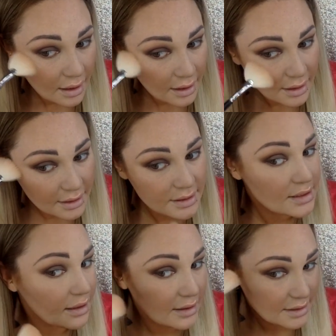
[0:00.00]
is,
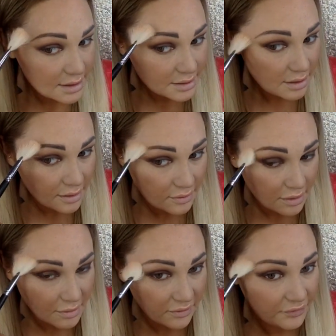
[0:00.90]
and this is not
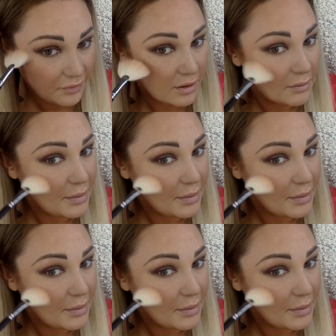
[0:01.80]
normal for